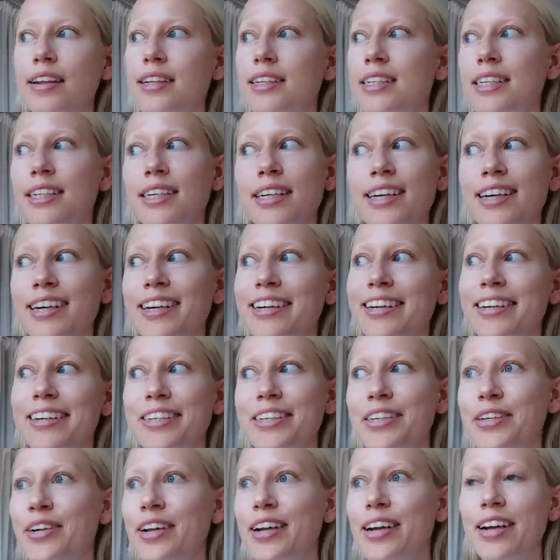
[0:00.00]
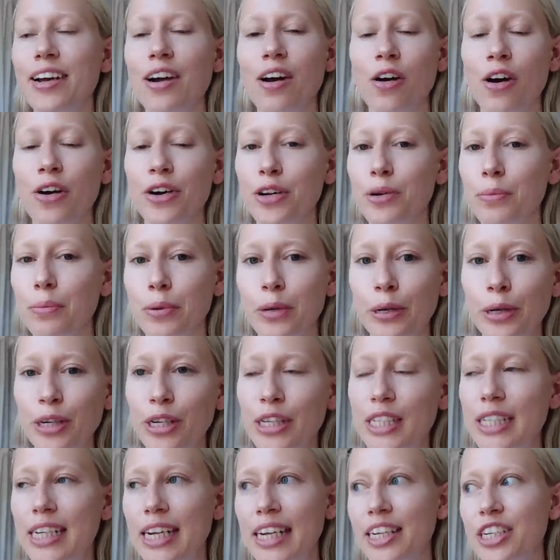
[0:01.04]
listening to like
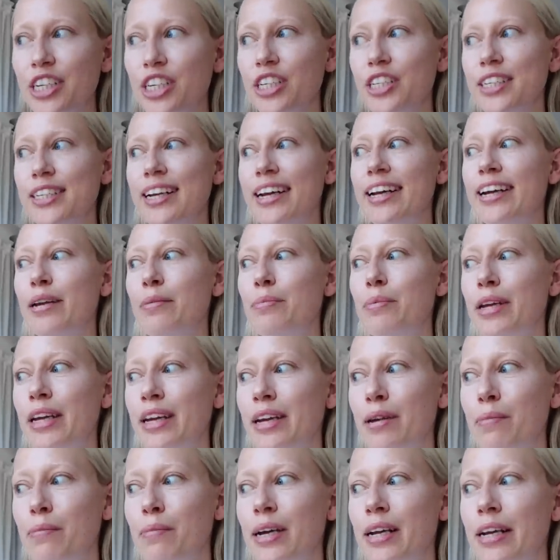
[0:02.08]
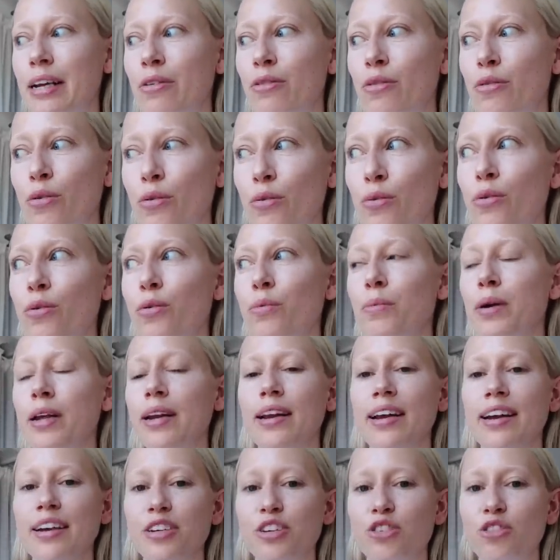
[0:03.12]
audiobooks and just like being in my room
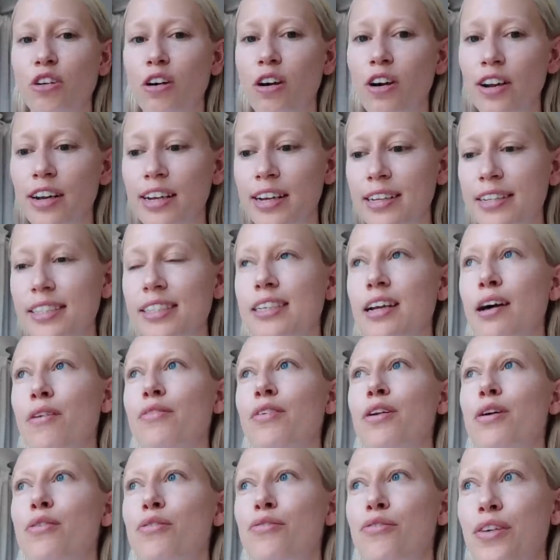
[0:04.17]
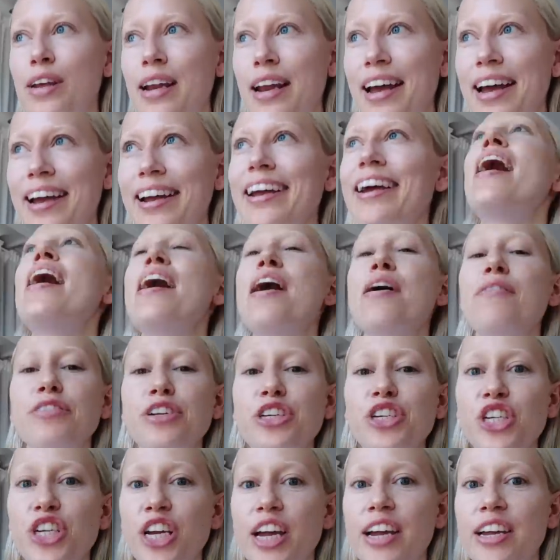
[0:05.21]
and like drawing and stuff, and I feel like I
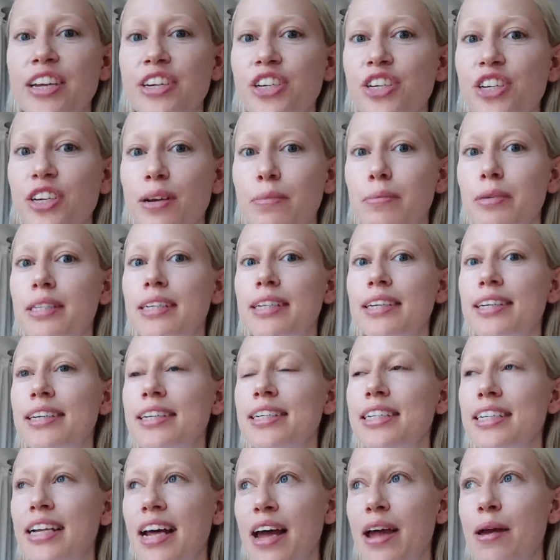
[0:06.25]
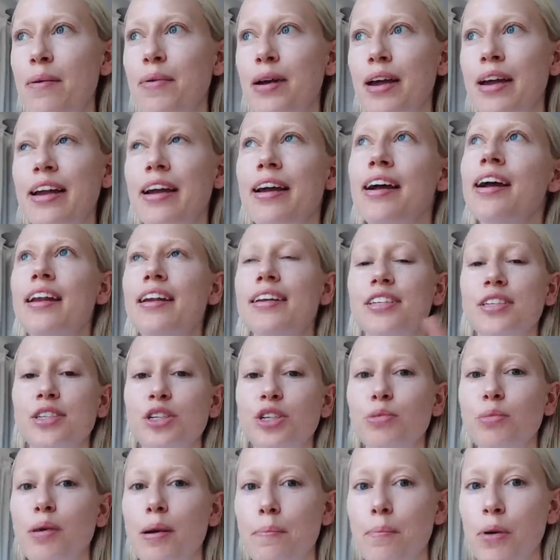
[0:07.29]
haven't changed. I'm still the same. I
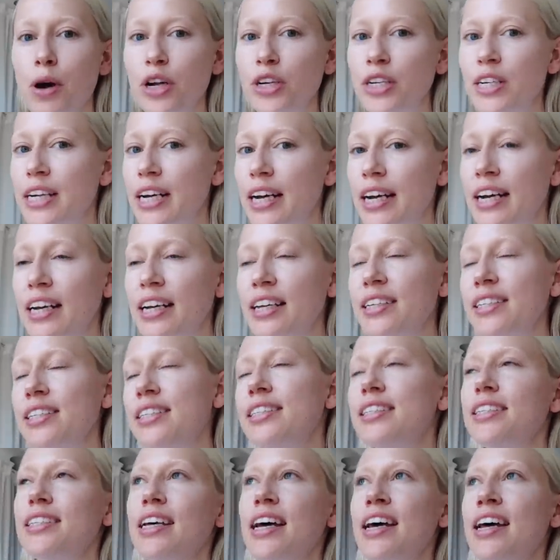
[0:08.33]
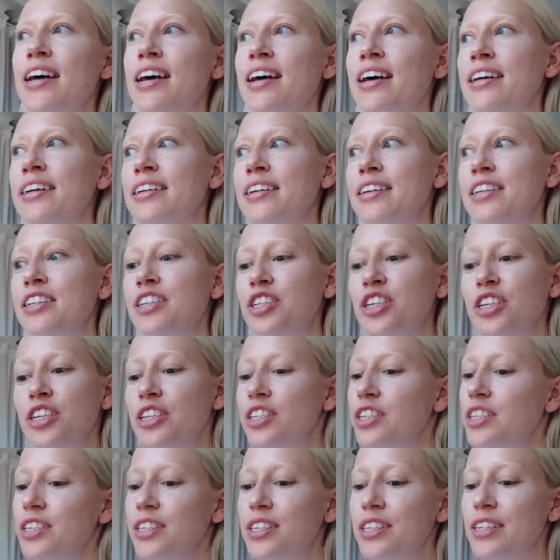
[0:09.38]
listen to my podcasts and
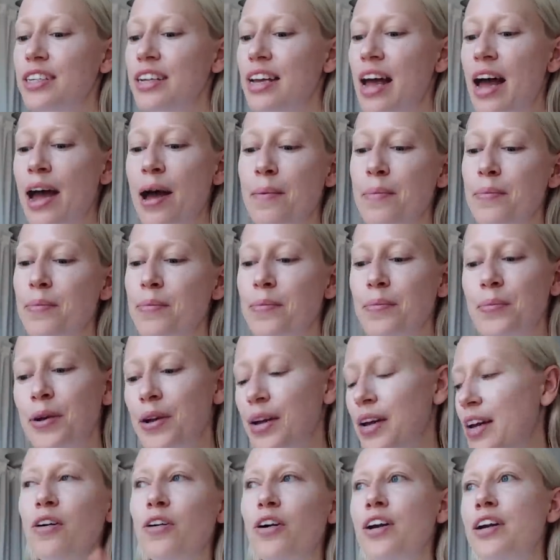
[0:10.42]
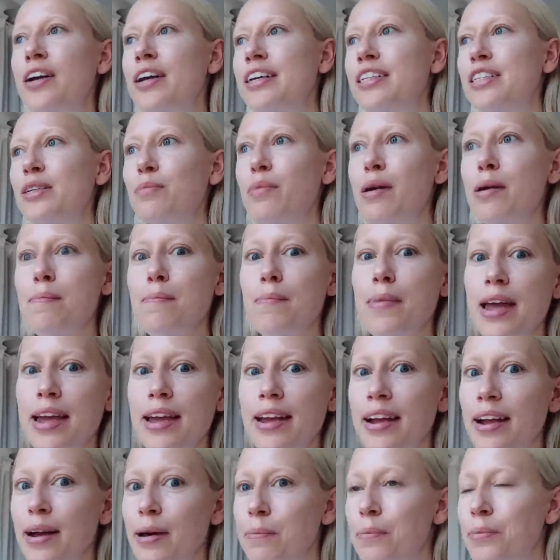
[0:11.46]
just am um, organizing my
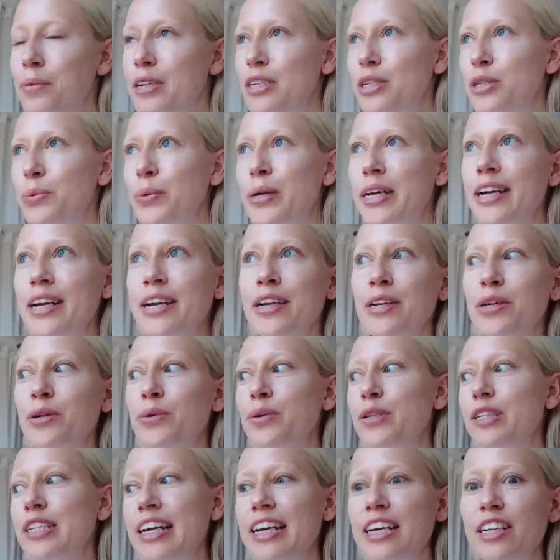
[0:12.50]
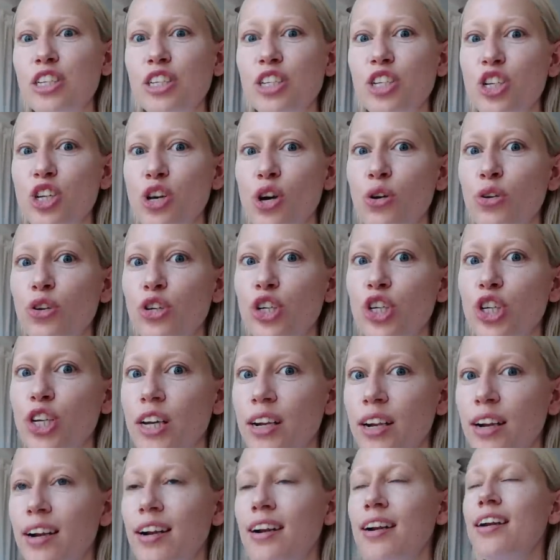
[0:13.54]
makeup. This weekend it was like so
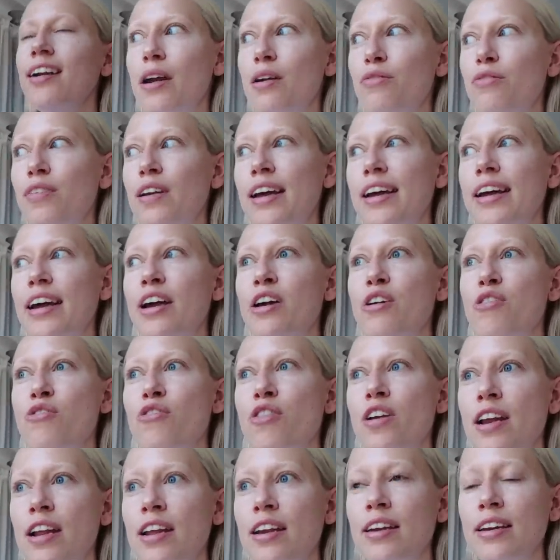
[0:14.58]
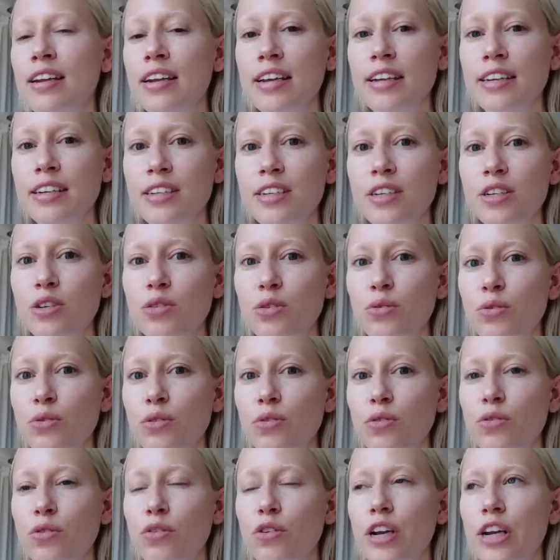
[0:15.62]
chill. I feel like I really need
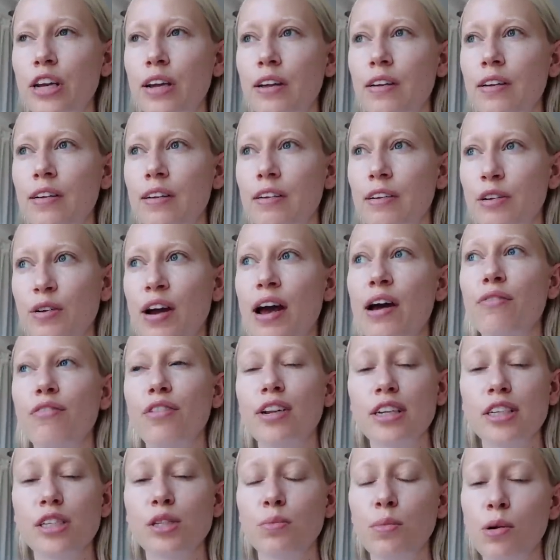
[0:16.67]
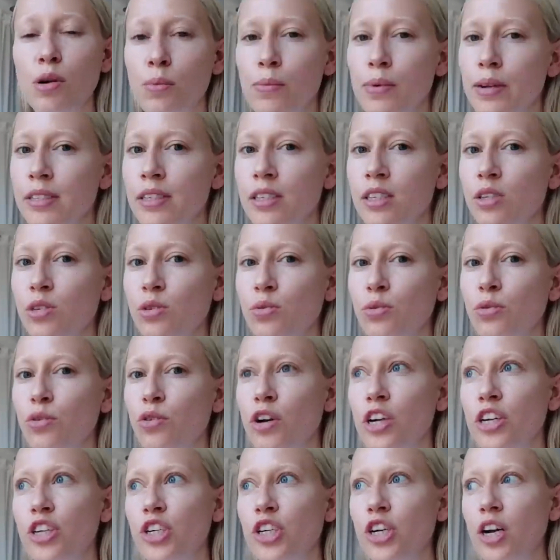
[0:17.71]
to re to have these moments to
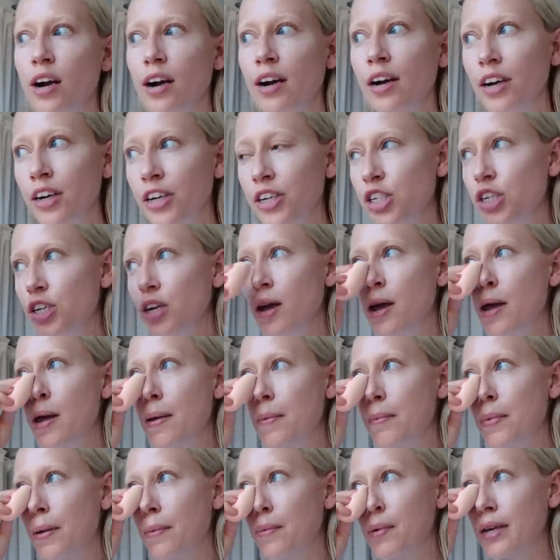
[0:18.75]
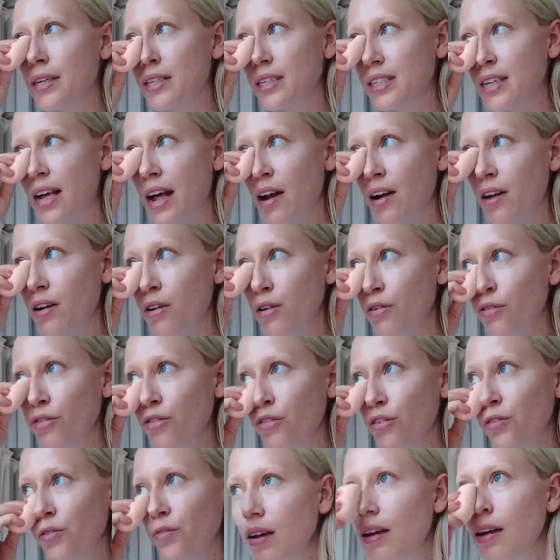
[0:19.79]
recharge by
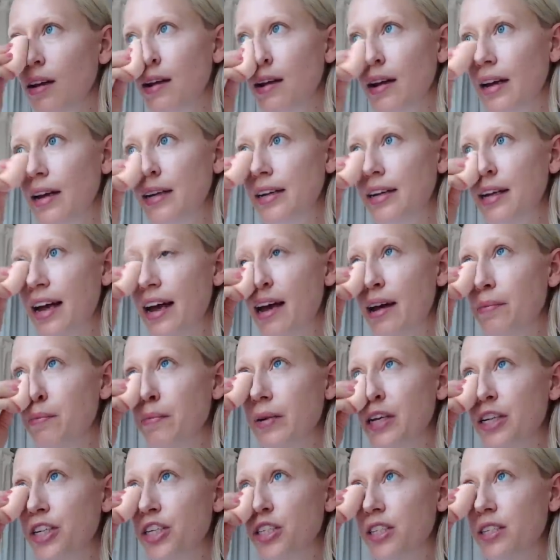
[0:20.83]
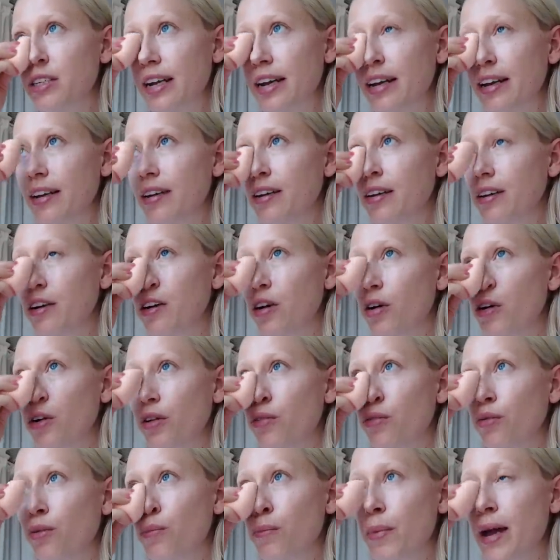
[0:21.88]
myself. It can be just like going
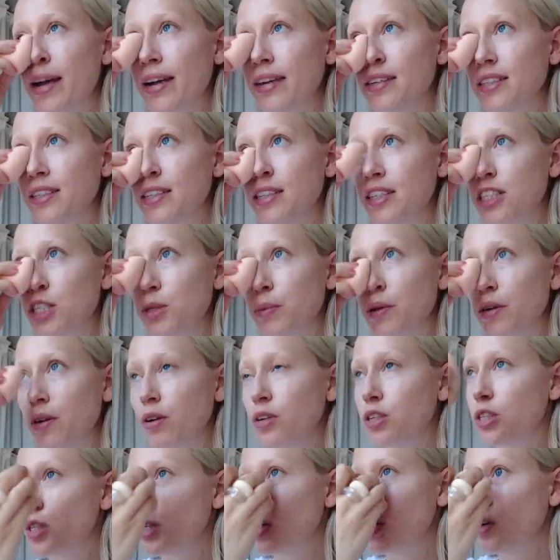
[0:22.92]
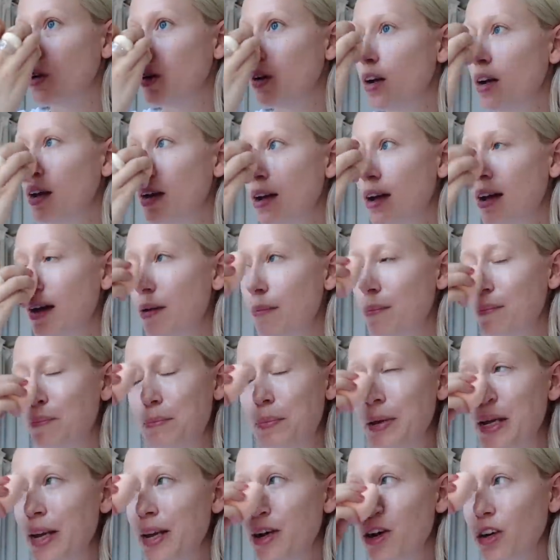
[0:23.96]
through magazines, but also
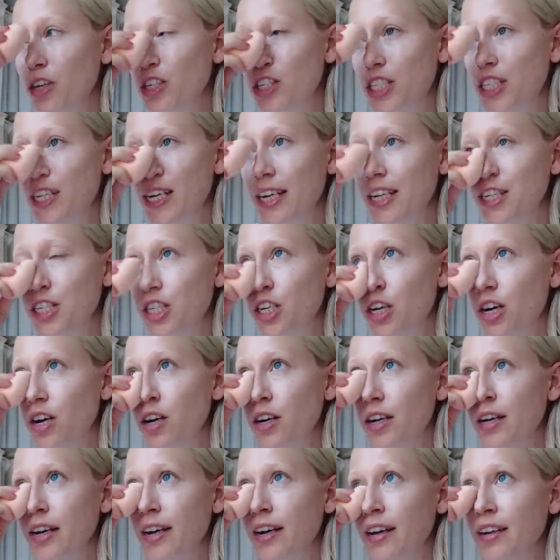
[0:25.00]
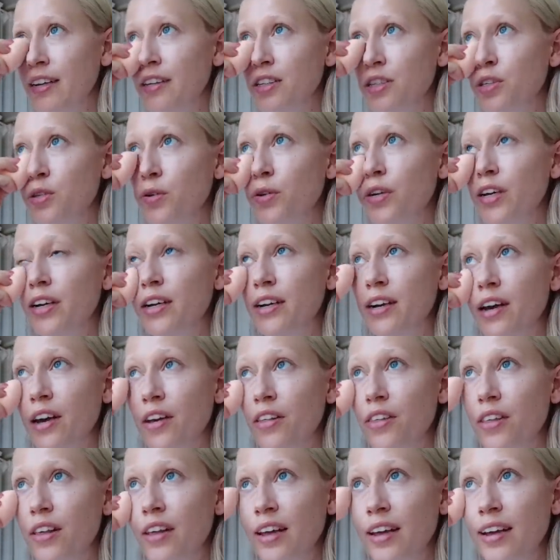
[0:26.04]
being on TikTok and doing
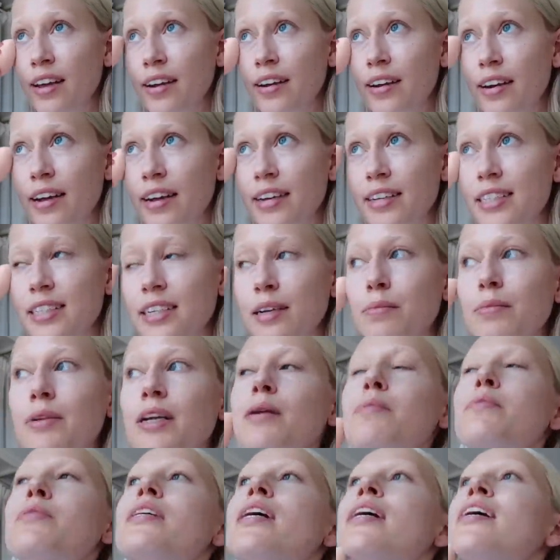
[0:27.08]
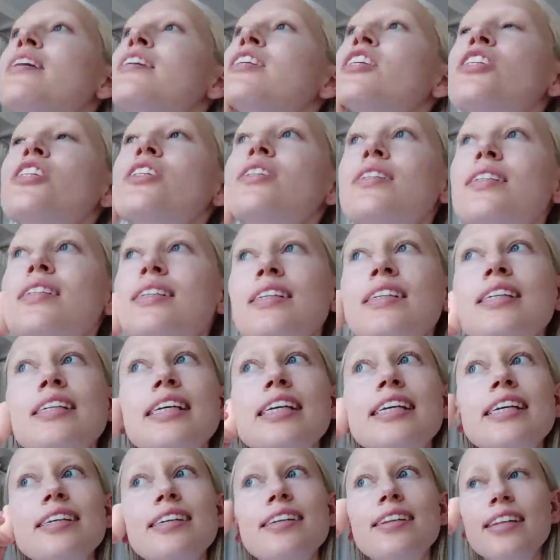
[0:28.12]
nothing. Like sometimes I just
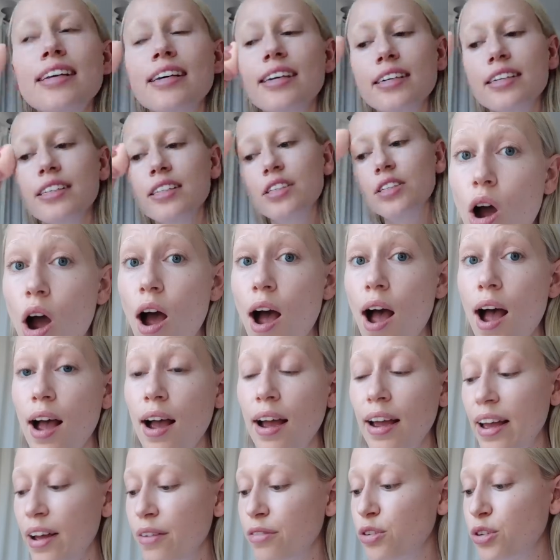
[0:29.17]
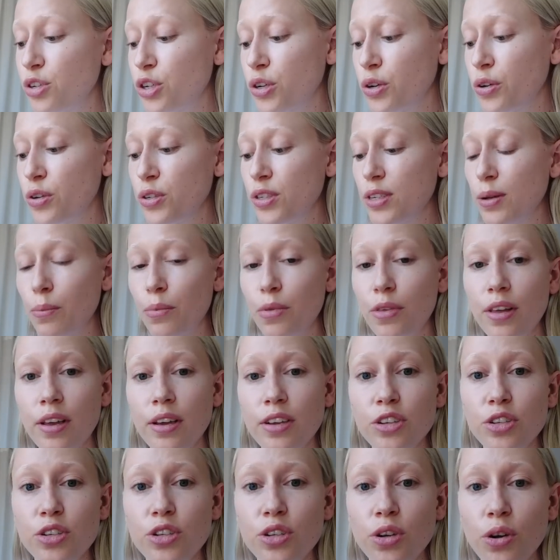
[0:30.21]
need this. I have to show you
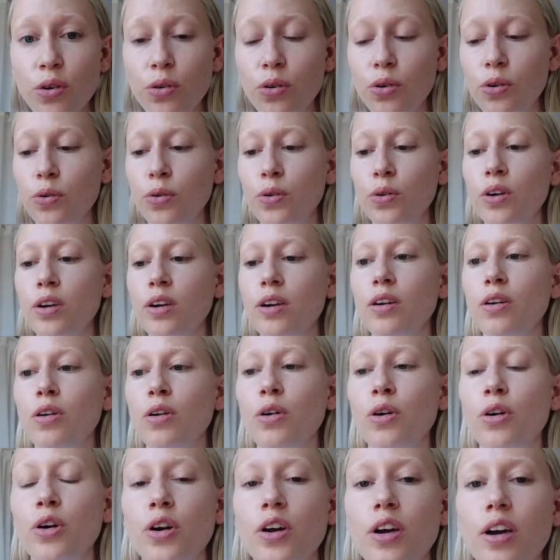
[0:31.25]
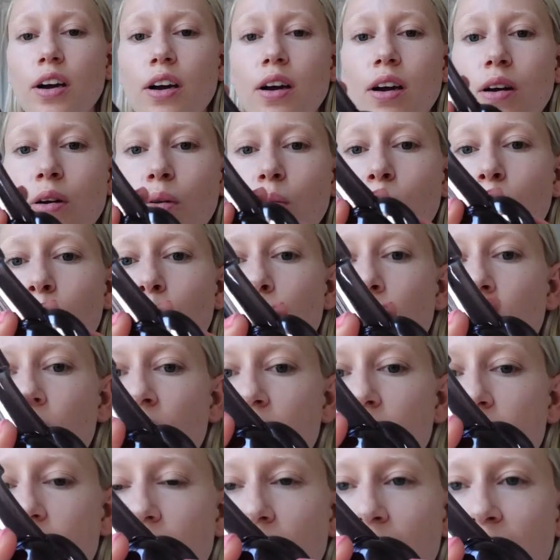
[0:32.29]
something so cool. Look
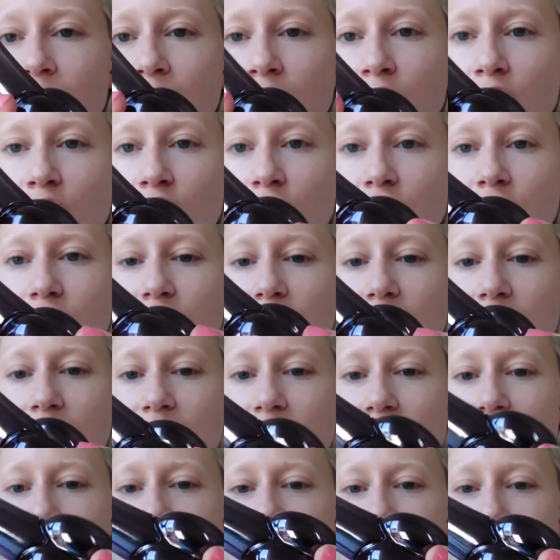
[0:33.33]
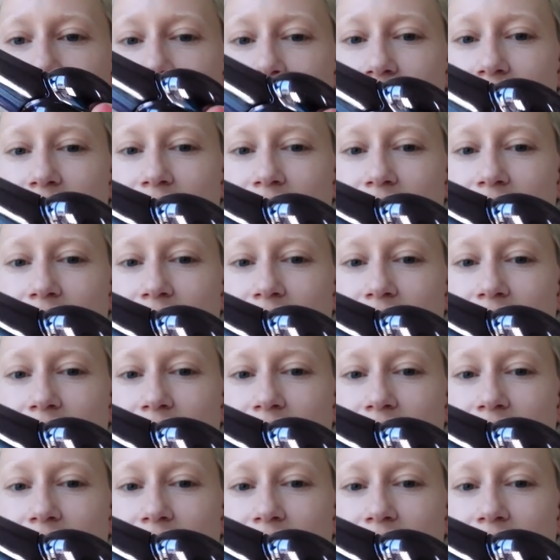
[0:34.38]
what I got. This is the